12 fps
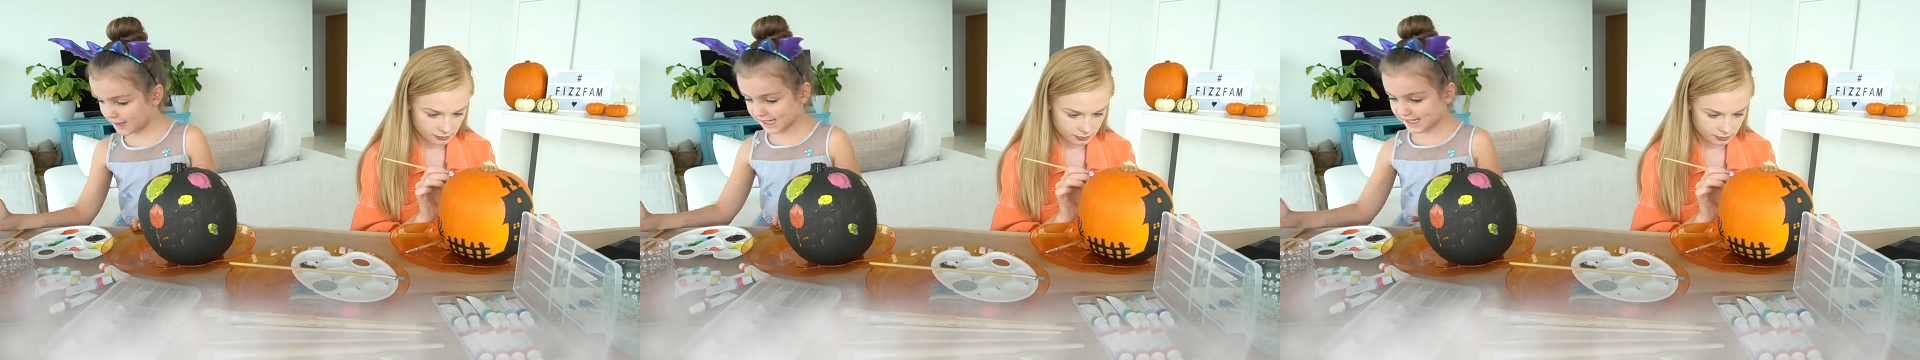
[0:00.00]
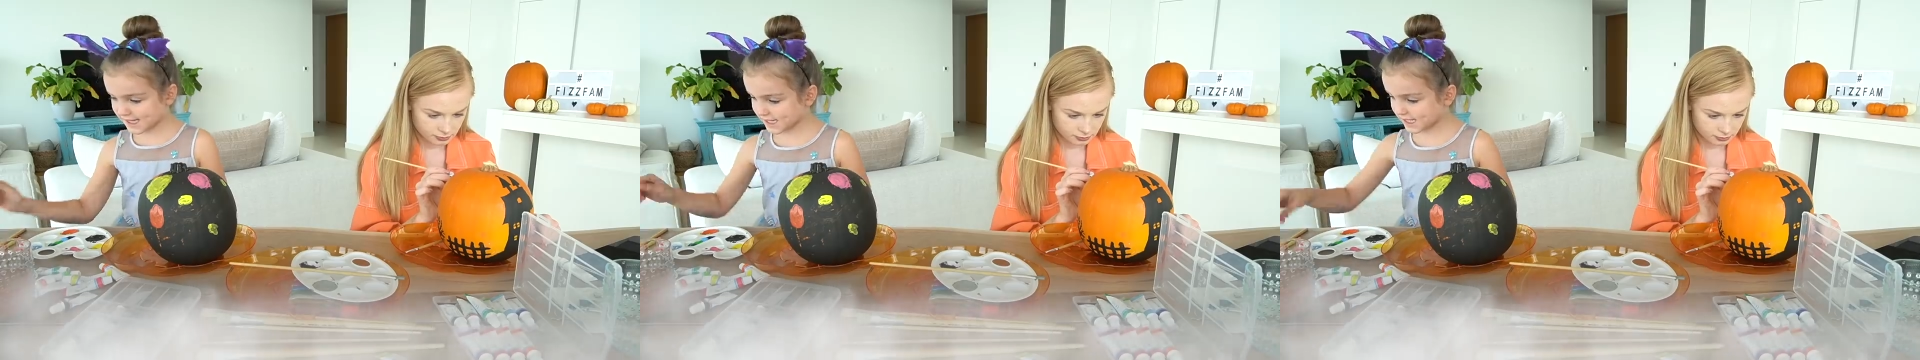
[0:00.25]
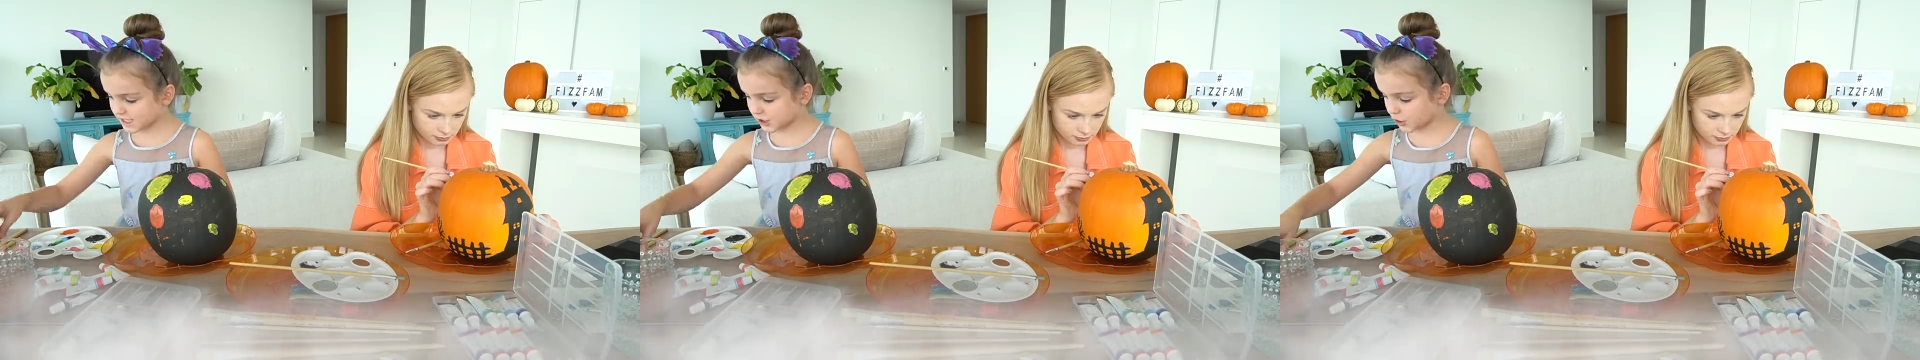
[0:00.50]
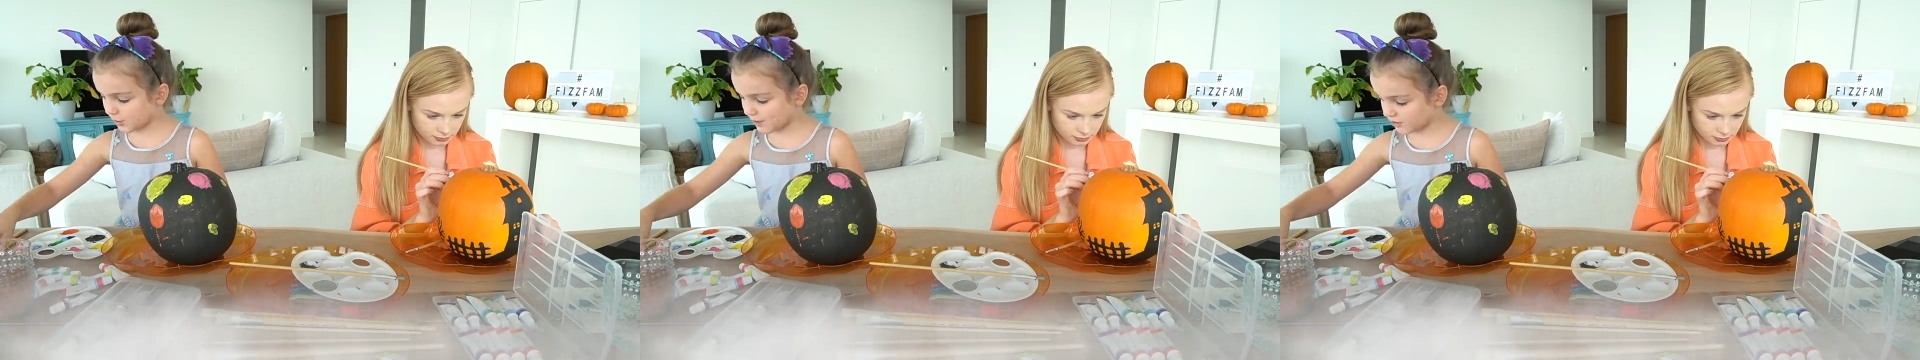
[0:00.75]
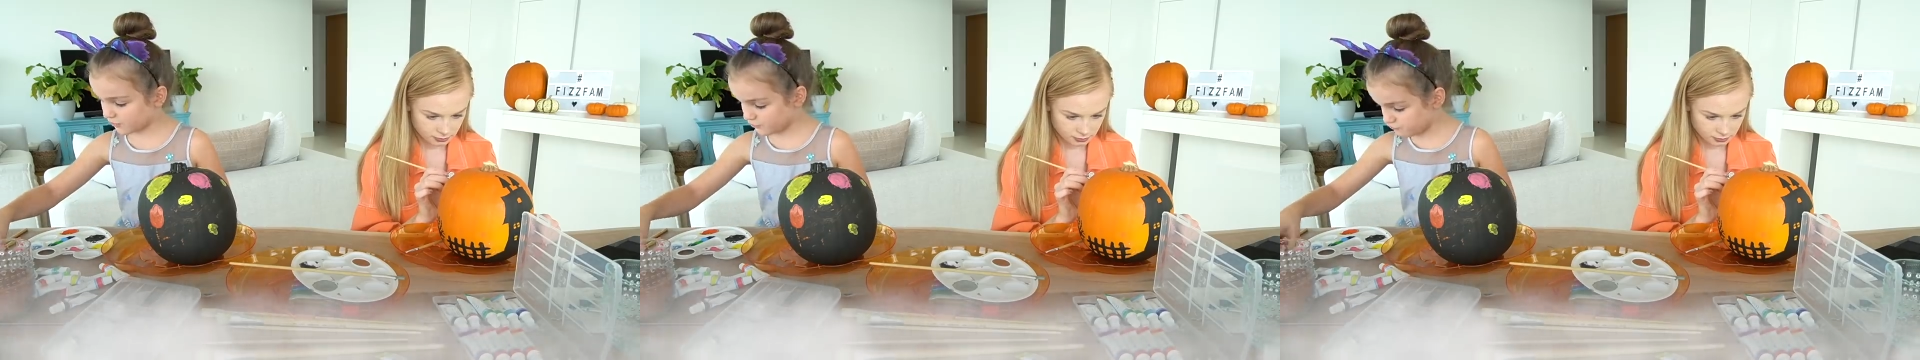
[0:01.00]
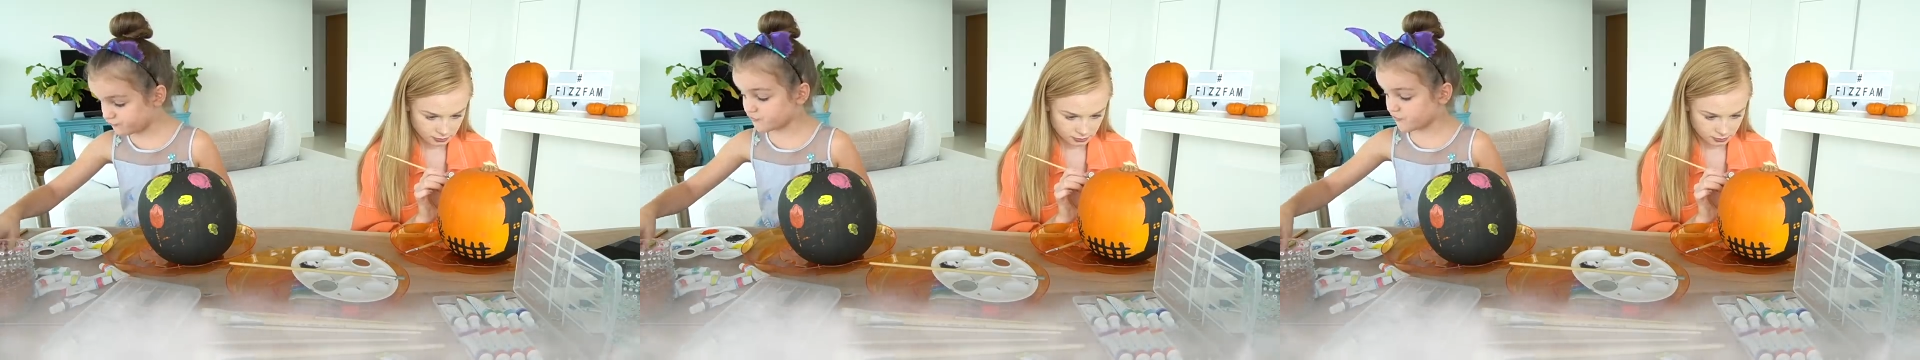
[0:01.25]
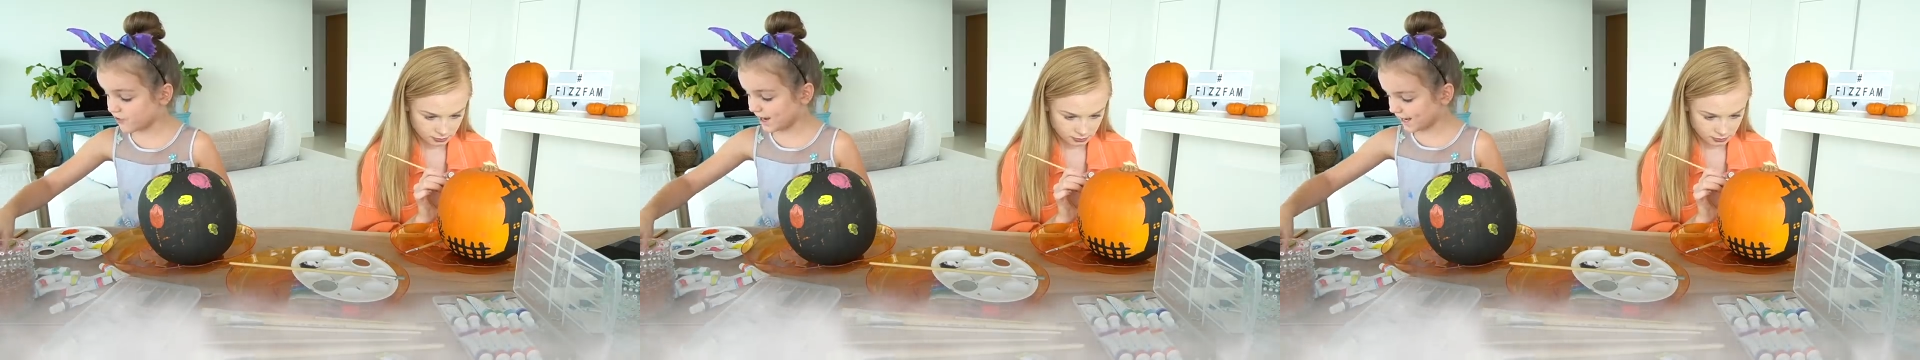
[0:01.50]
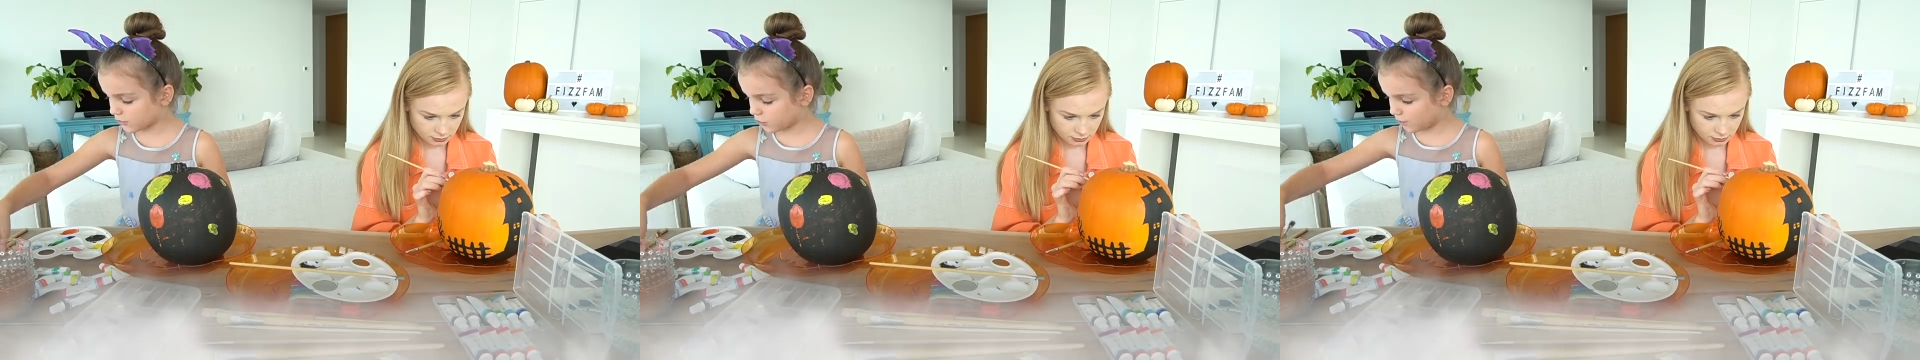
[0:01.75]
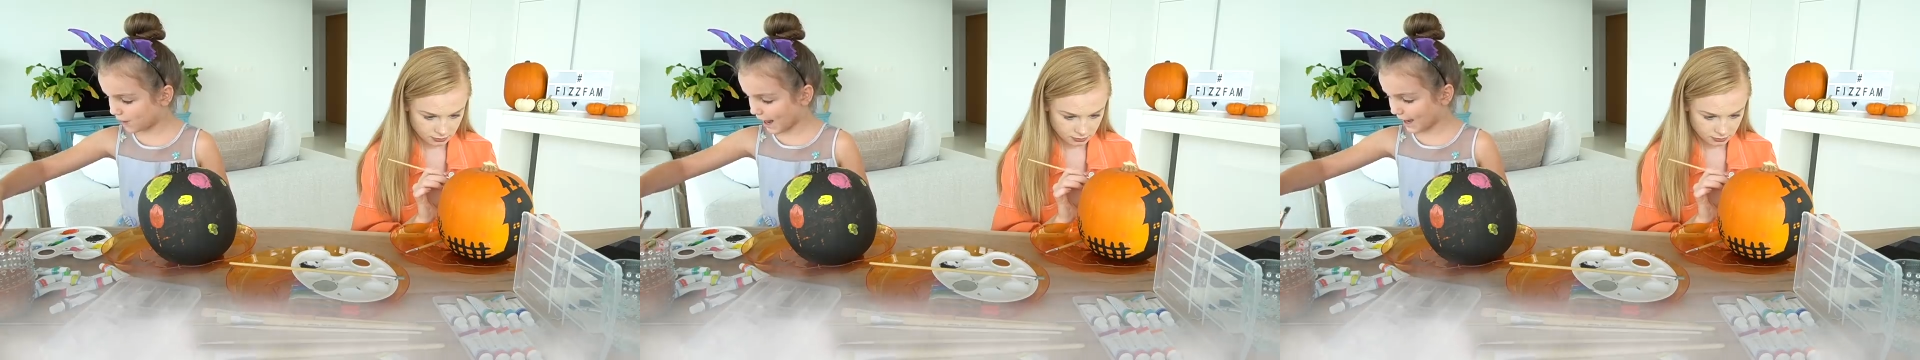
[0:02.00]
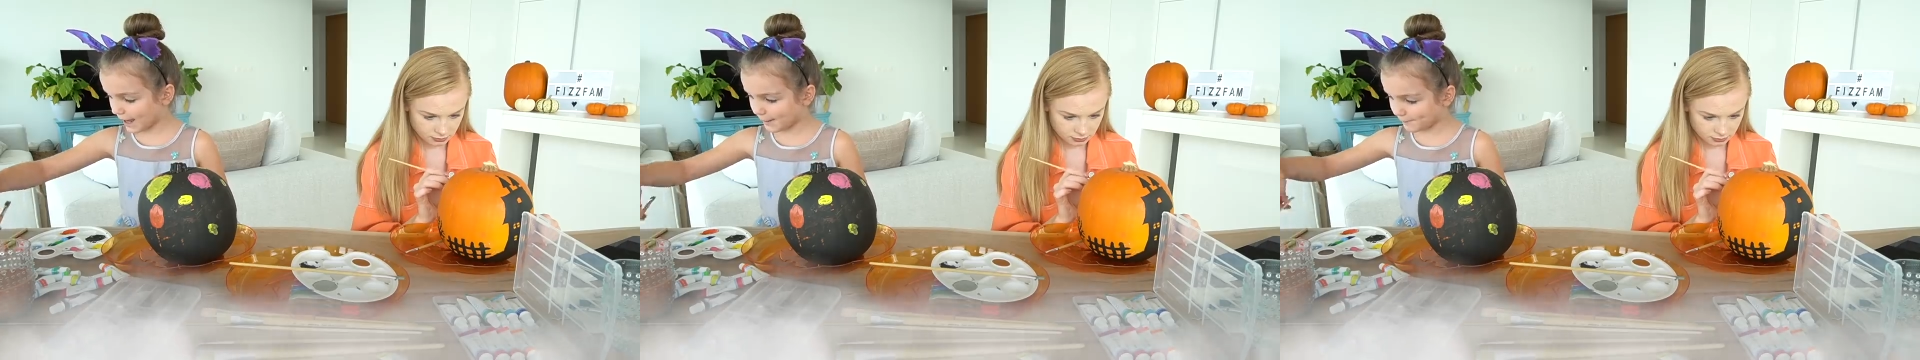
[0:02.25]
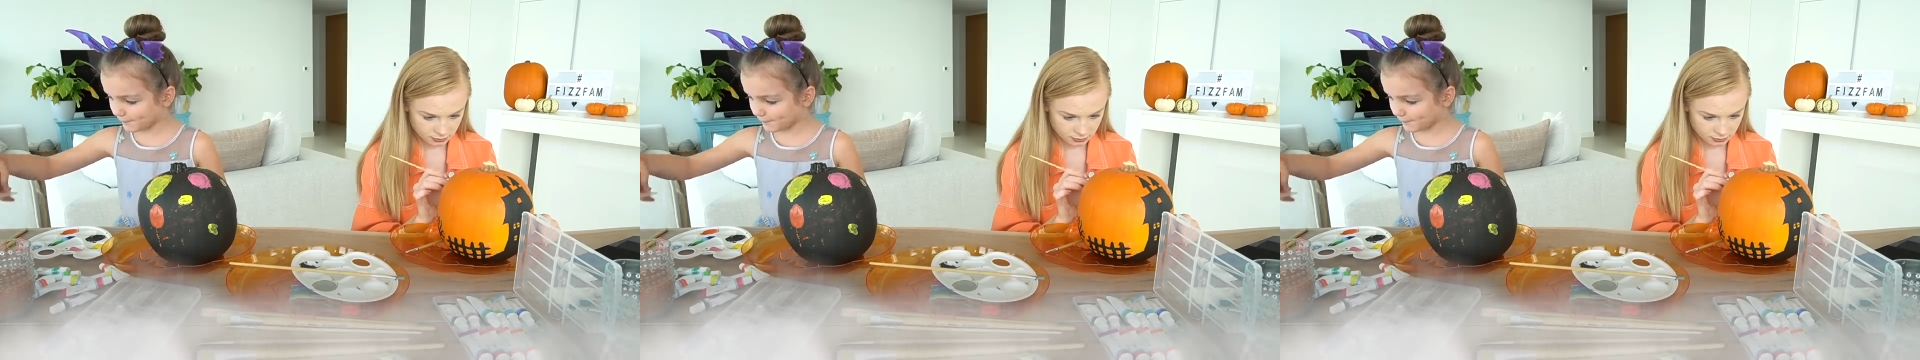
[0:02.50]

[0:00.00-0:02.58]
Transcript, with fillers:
Speaker 1: This is going to be the really cool planet.